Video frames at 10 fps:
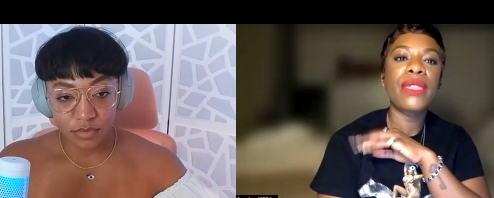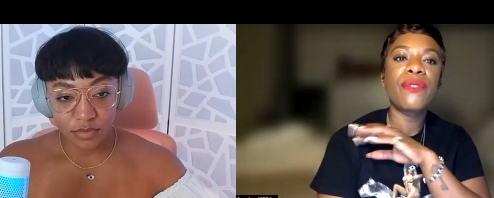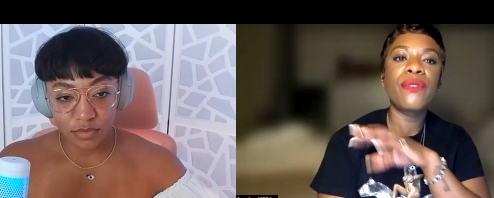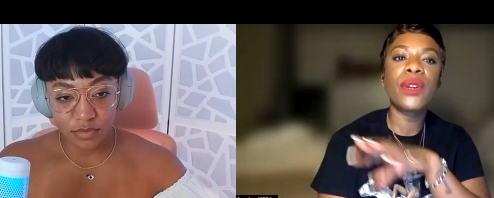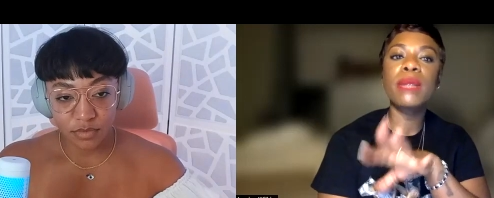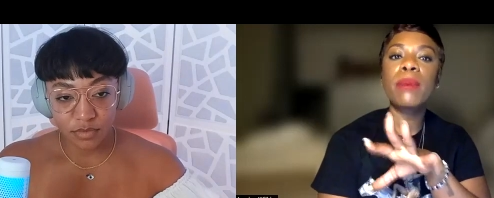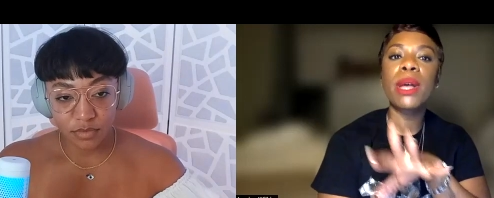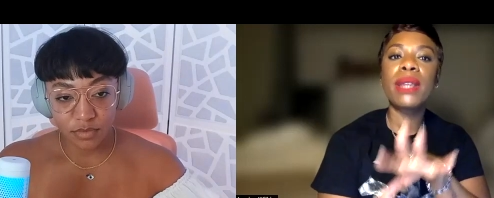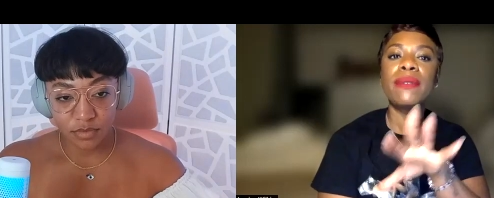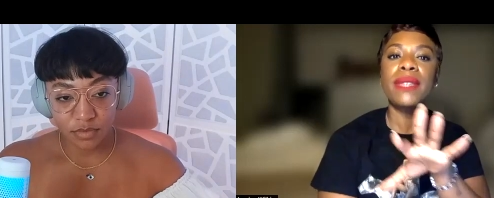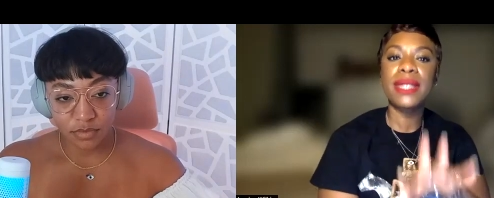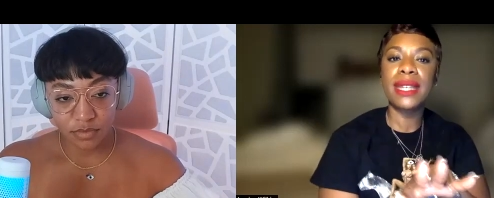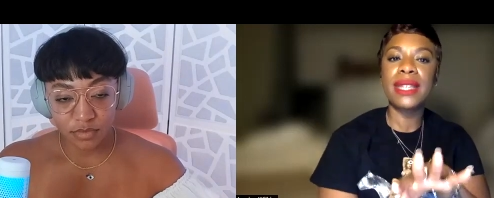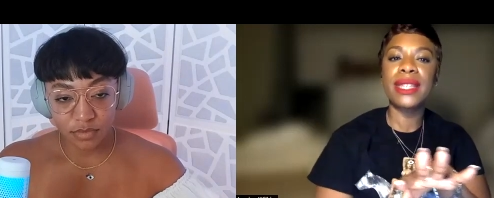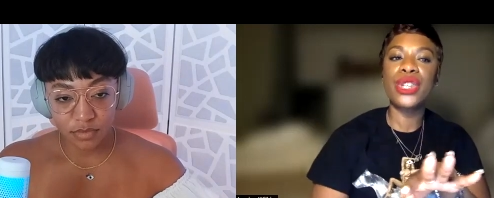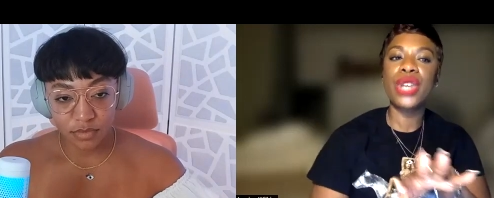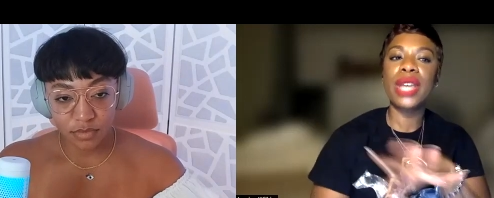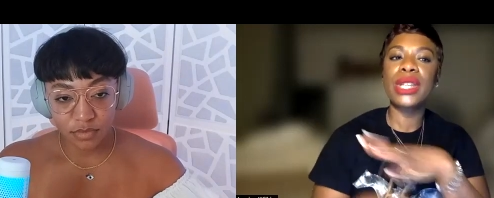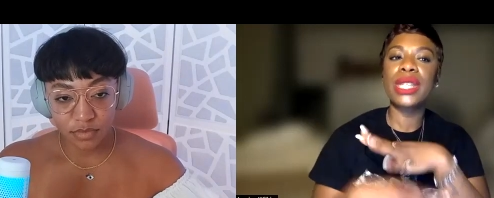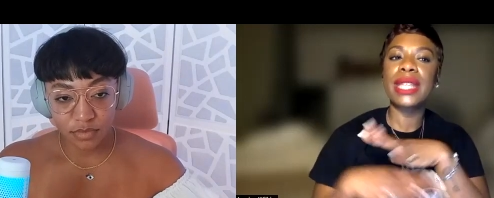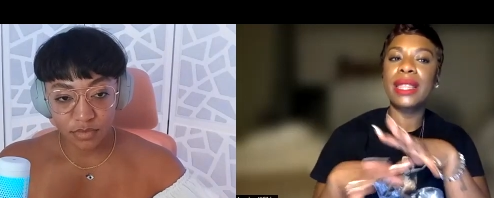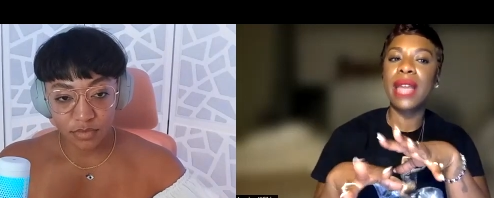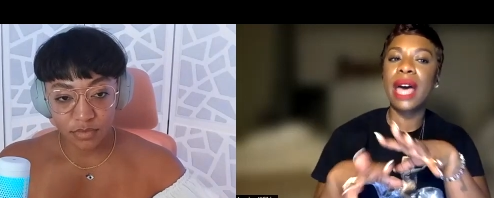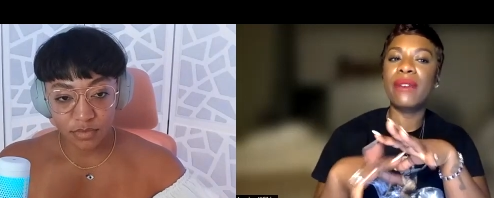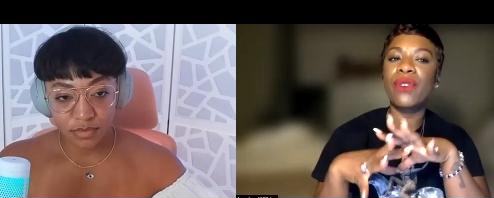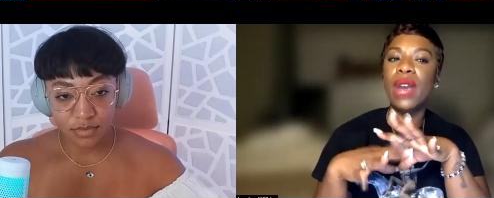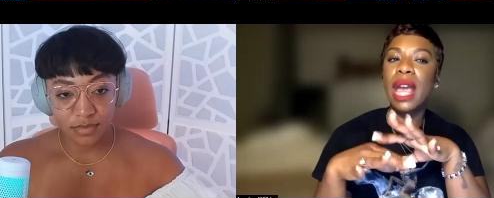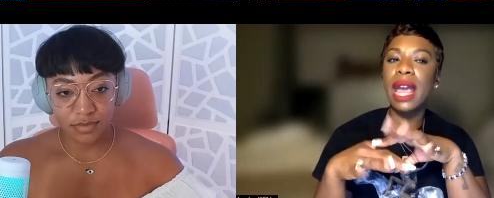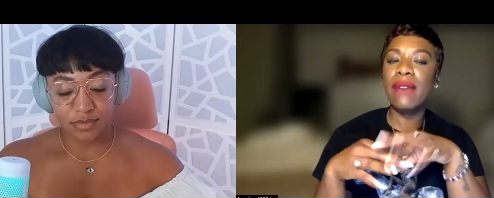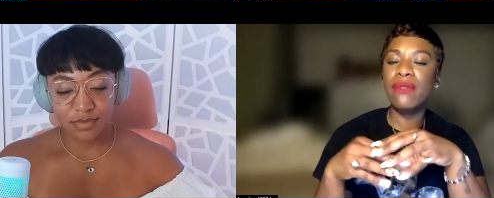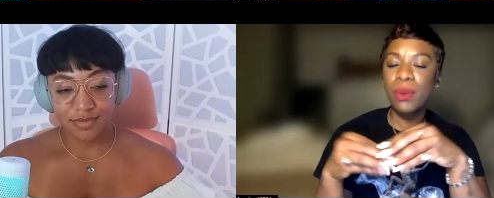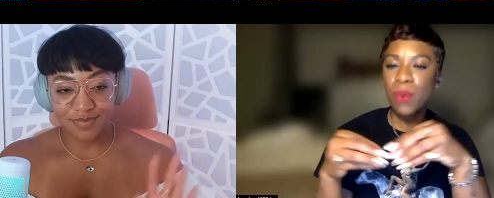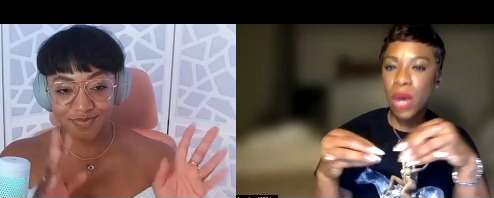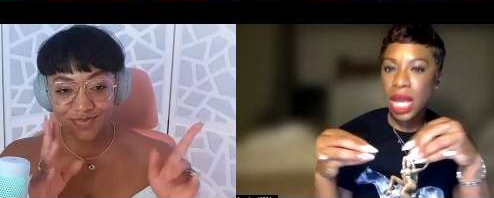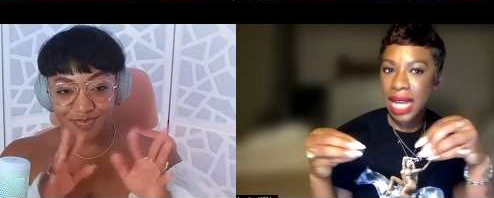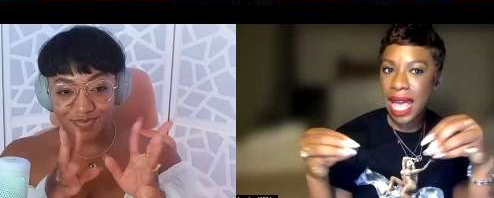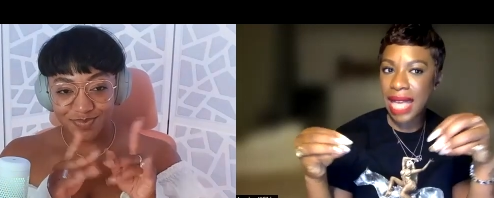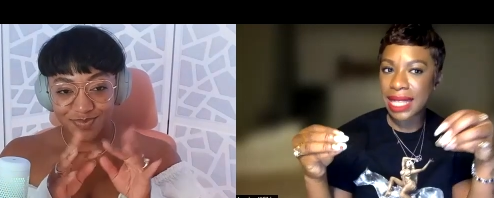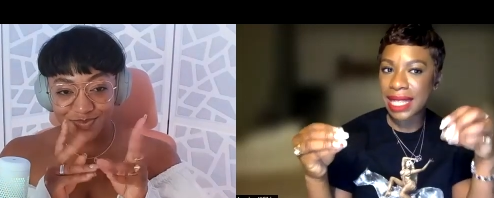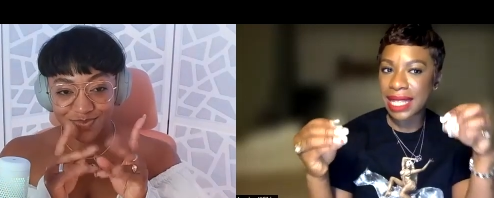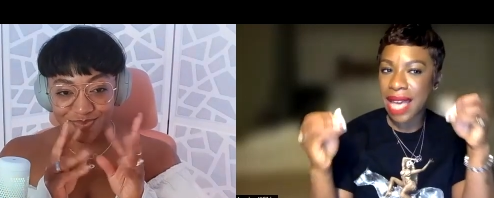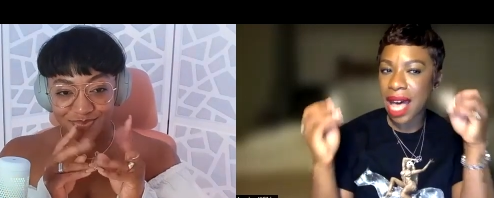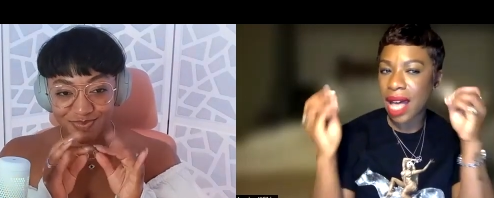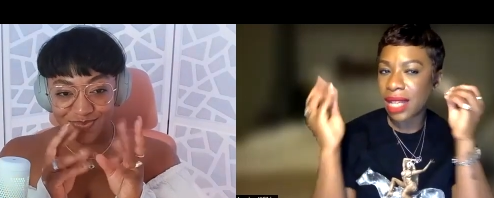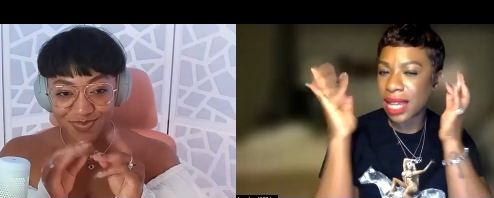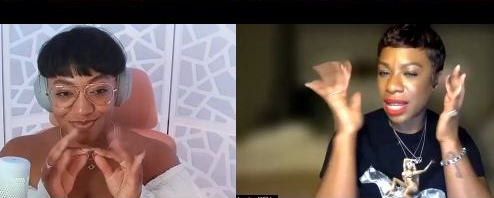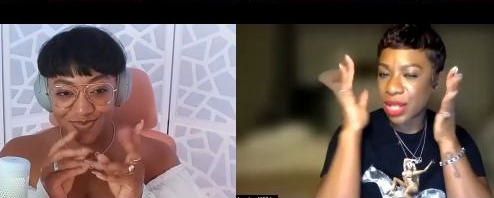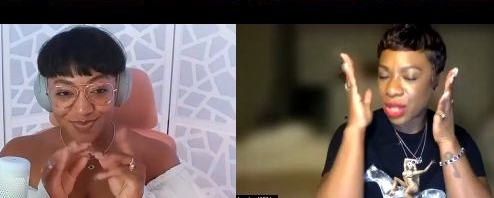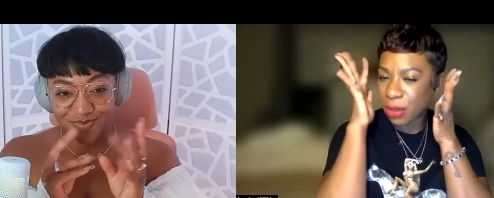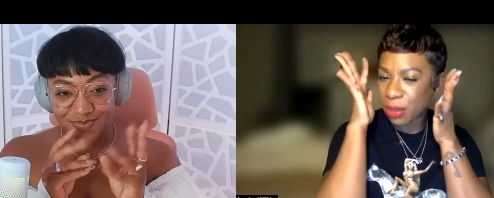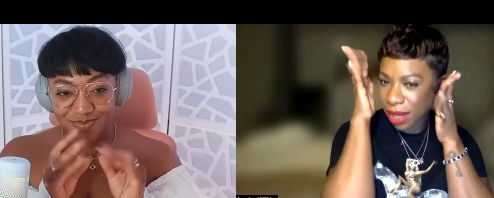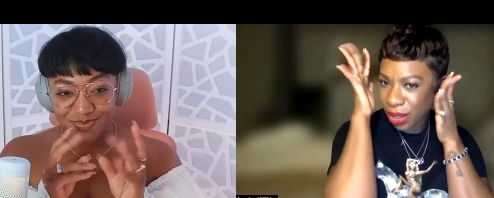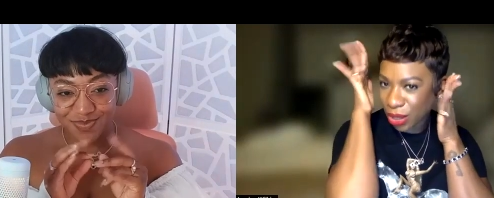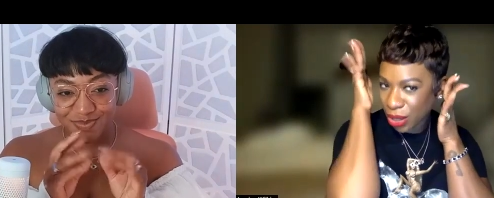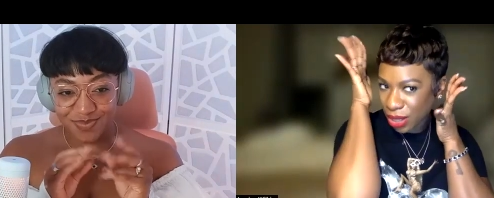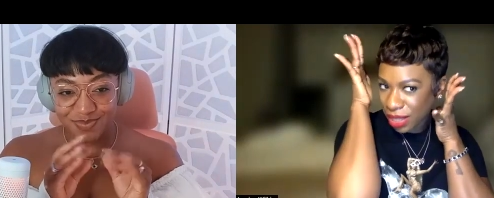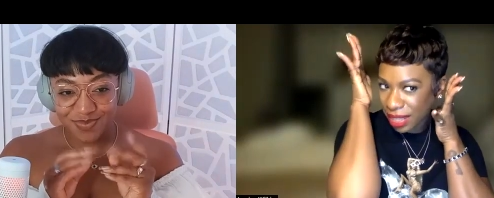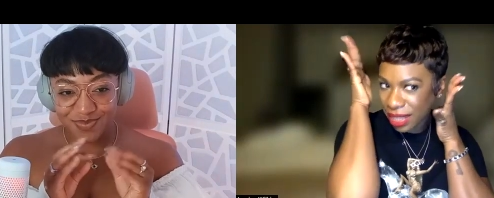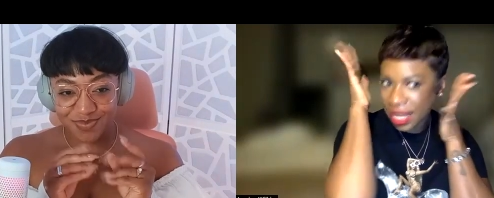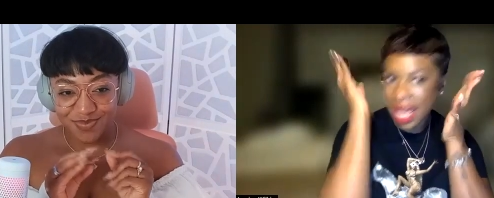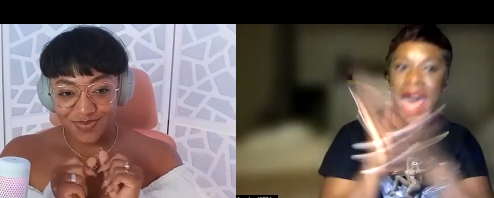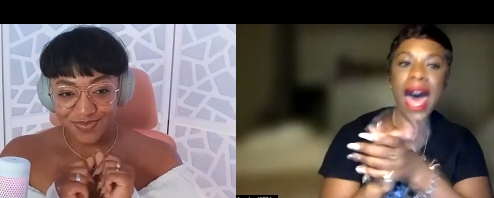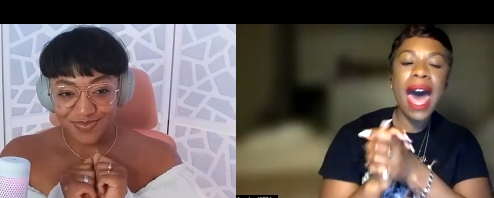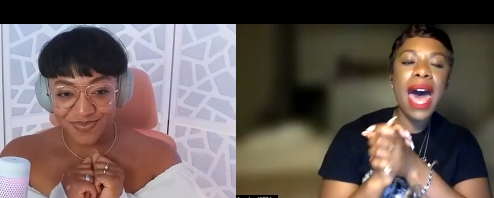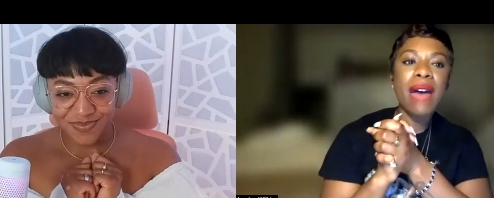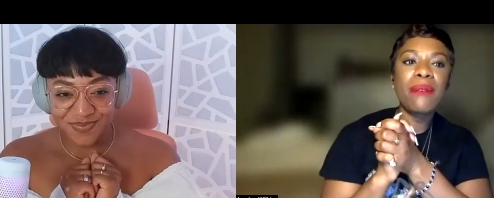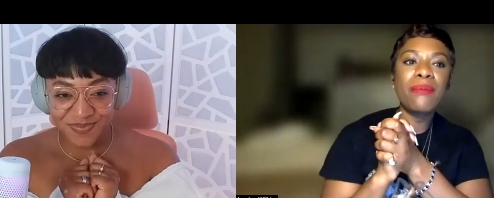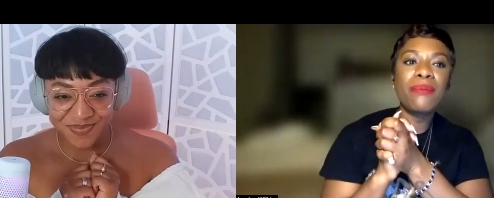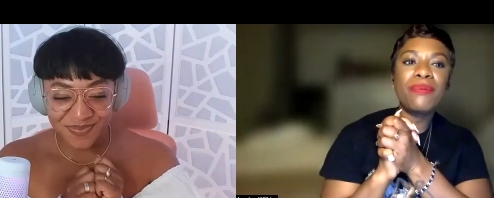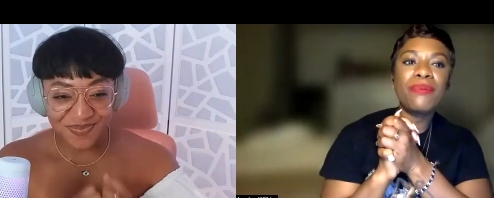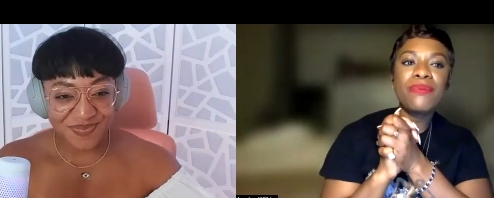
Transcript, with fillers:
Speaker 1: the first ball of the season changes a lot for everyone as the ton intermingles. Mm. Um,